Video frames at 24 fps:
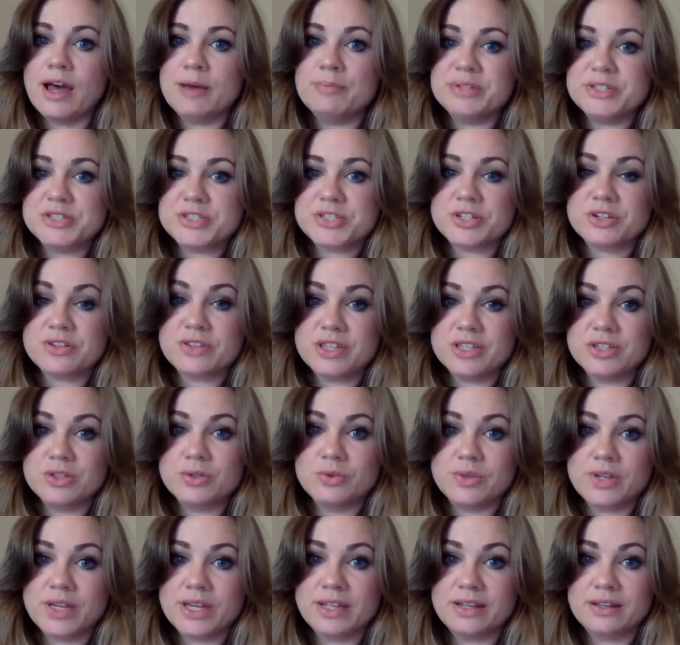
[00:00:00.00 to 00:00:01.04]
Be sure that you
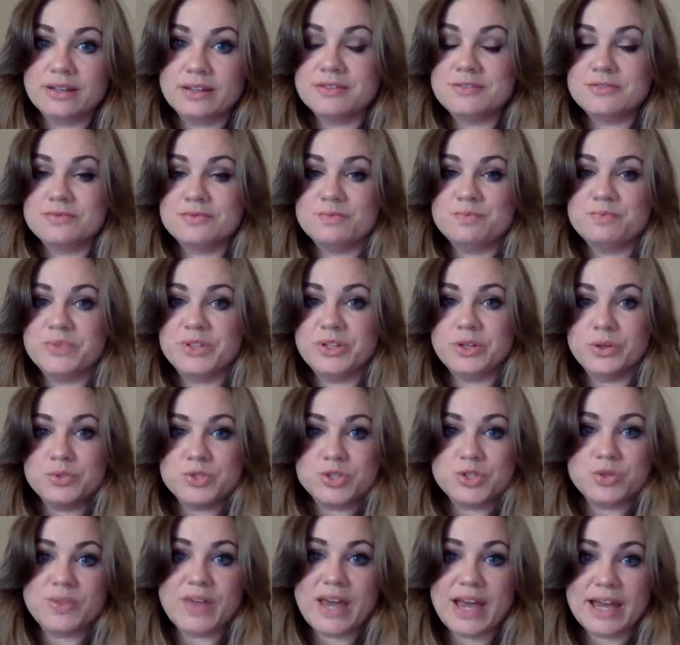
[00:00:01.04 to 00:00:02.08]
can,
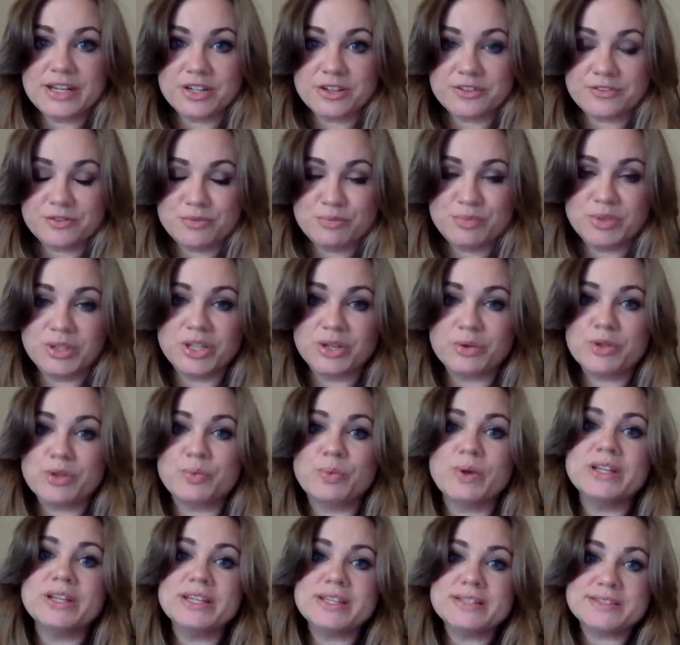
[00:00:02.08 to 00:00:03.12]
do that and you're familiar with
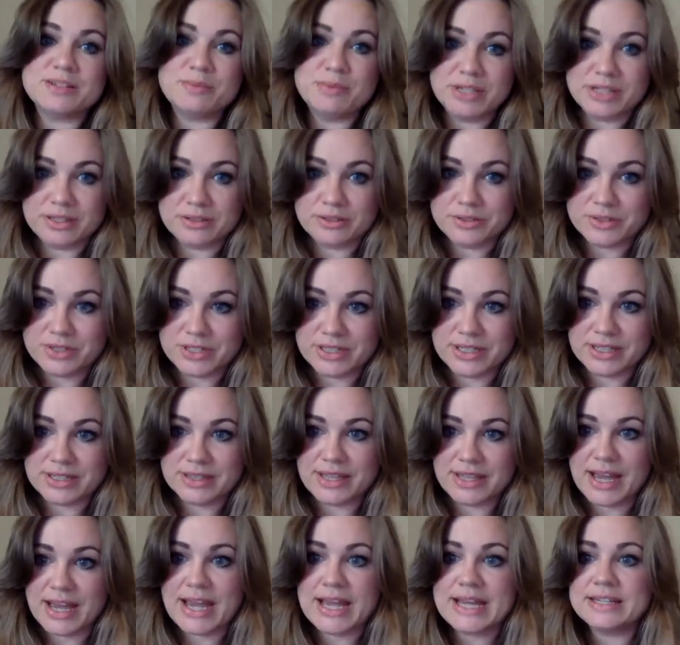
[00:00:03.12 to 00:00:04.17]
what needs to be included in
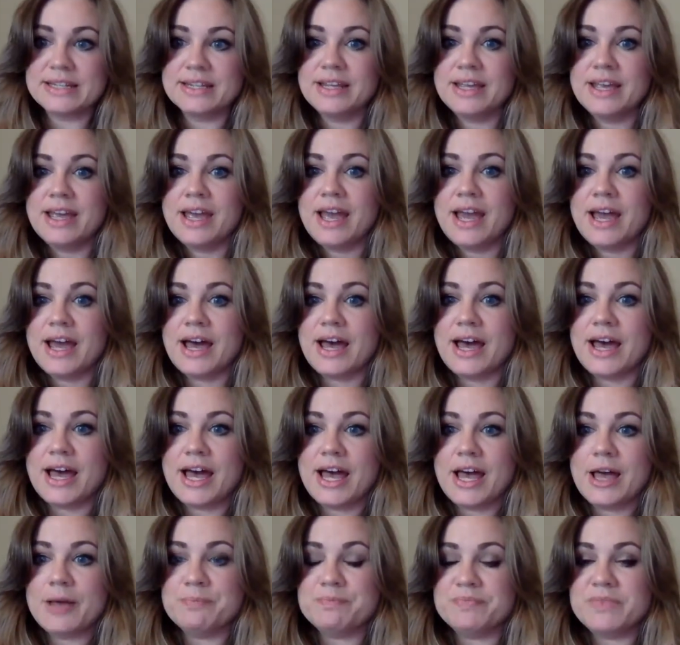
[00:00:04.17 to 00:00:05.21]
that.
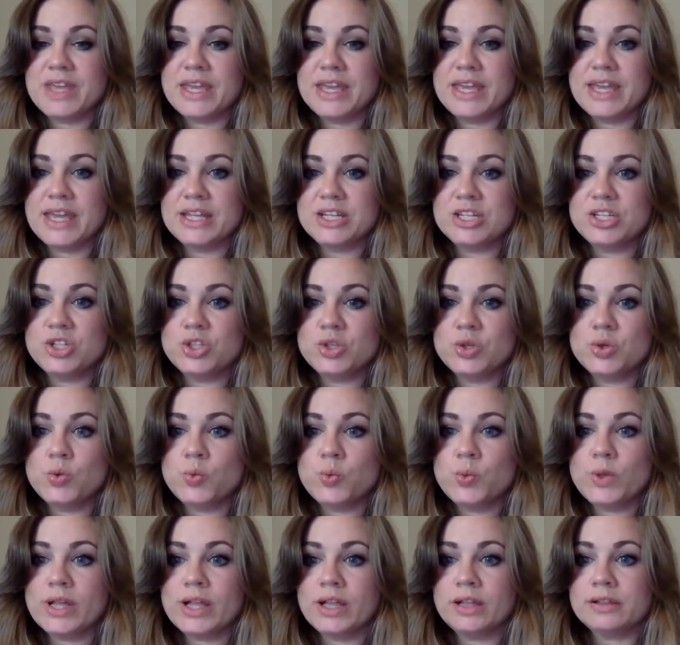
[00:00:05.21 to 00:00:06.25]
And you
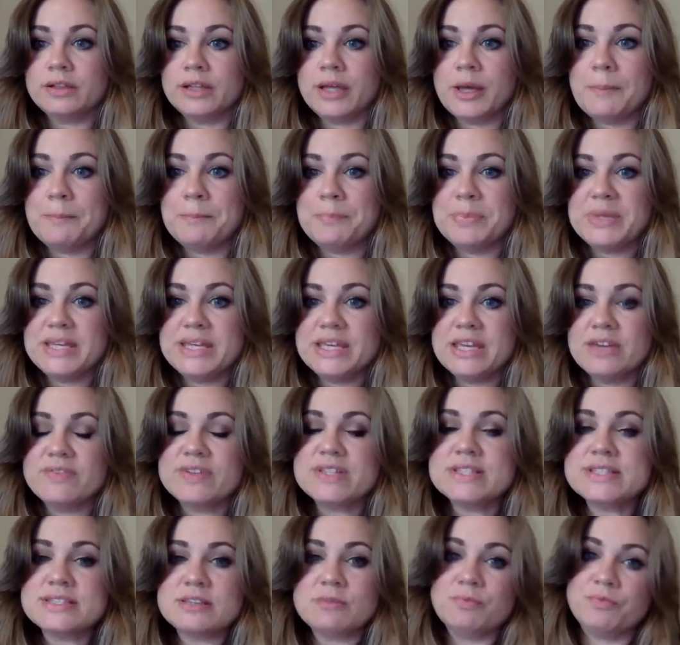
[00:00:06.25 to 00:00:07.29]
will be
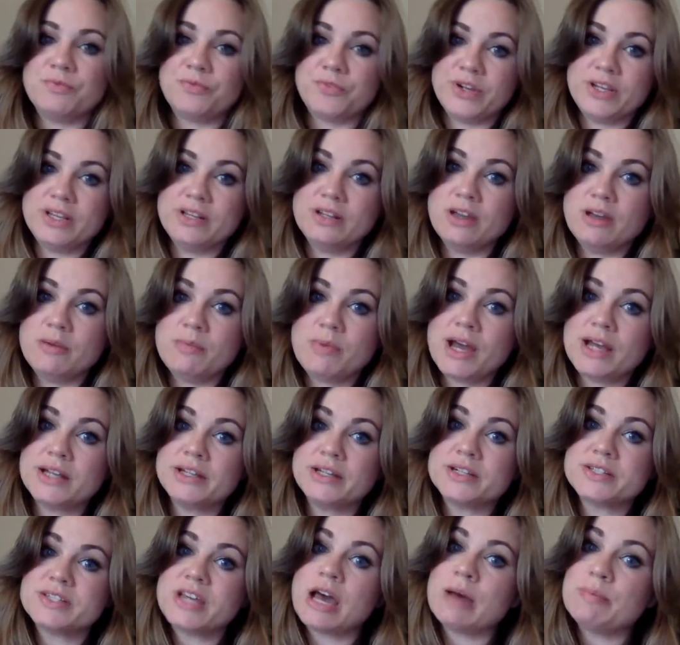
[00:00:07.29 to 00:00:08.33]
given some freedom on
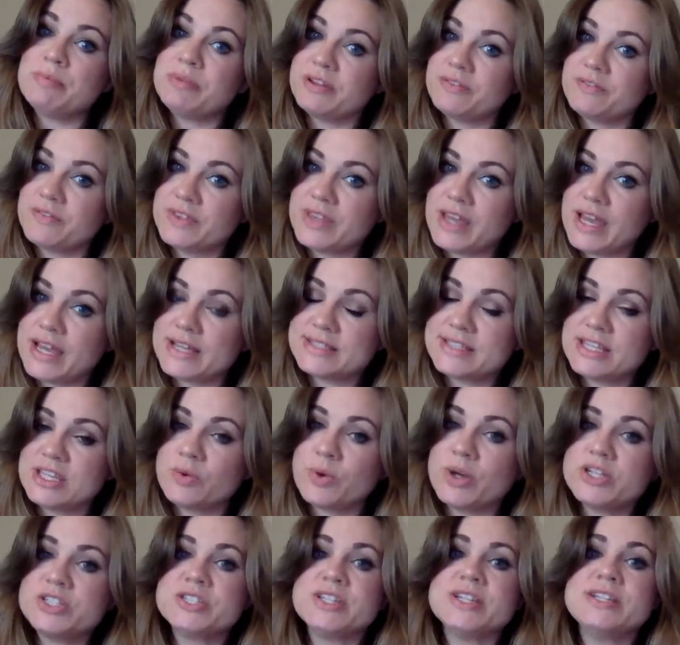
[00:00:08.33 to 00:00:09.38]
your topic for the essay
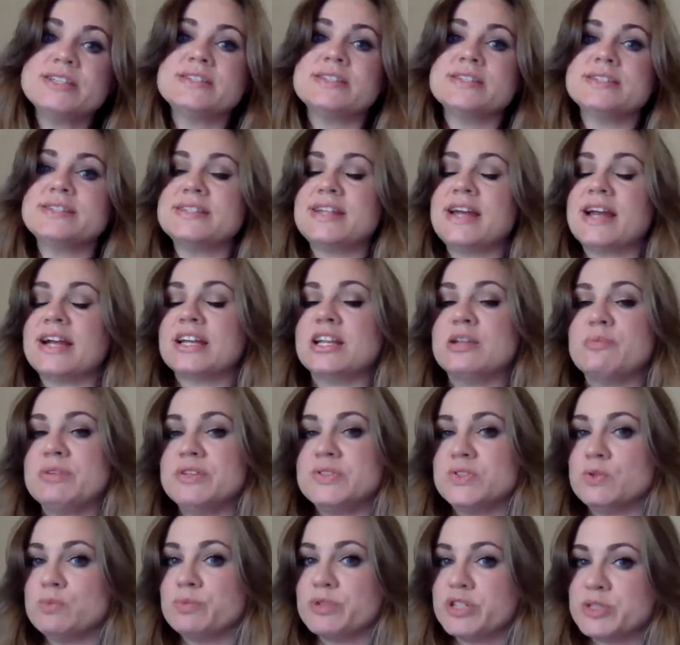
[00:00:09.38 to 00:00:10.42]
questions. It's not going to be
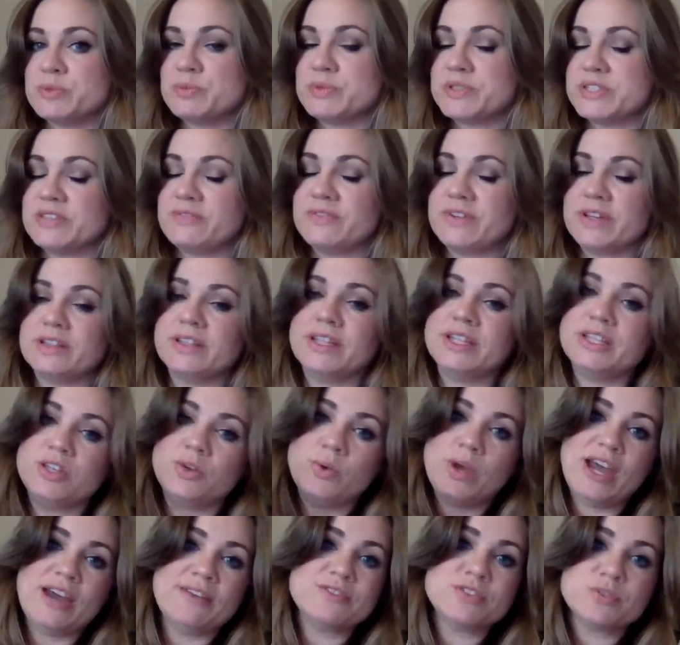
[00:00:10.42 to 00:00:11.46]
super specific, like you
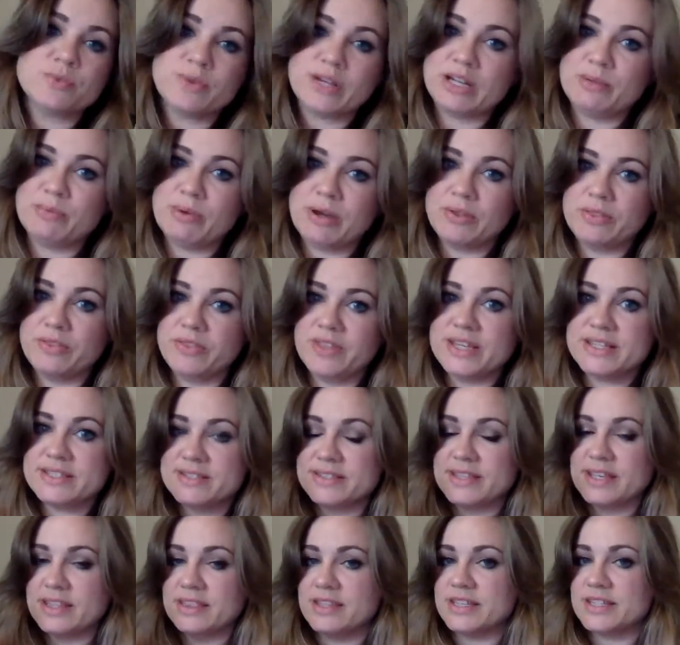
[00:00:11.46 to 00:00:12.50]
have to write about
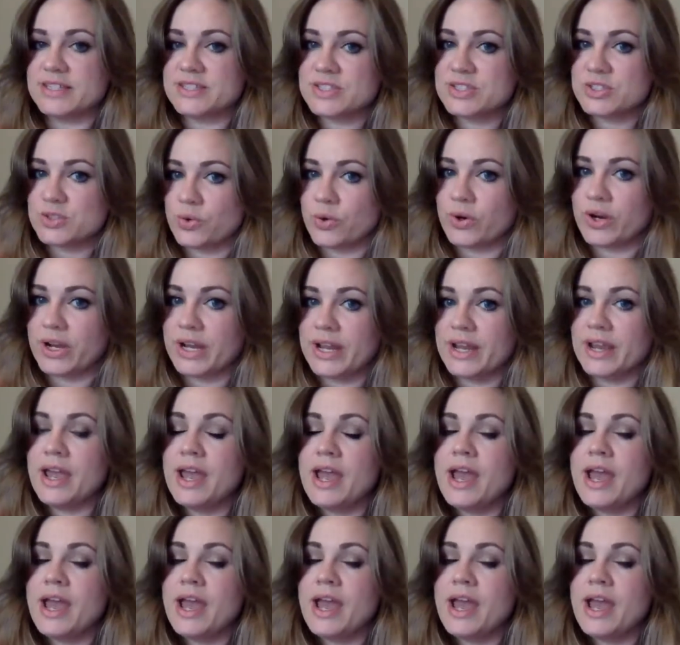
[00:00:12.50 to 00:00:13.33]
this in this story.